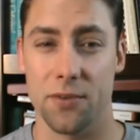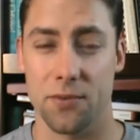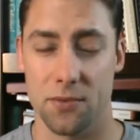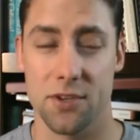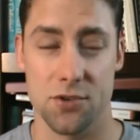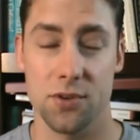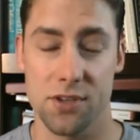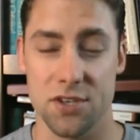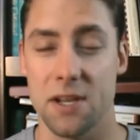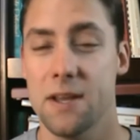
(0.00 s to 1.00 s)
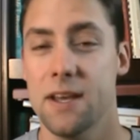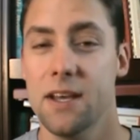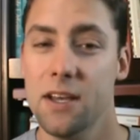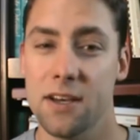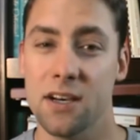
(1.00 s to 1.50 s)
all the trilogy.
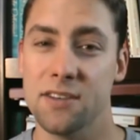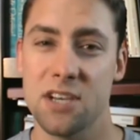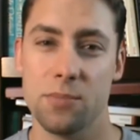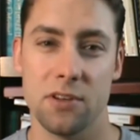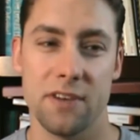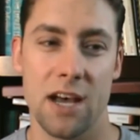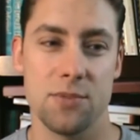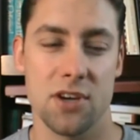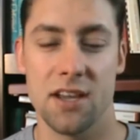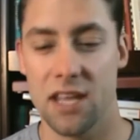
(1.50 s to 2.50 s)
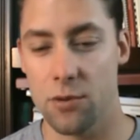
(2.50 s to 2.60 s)
Temple of Abshai,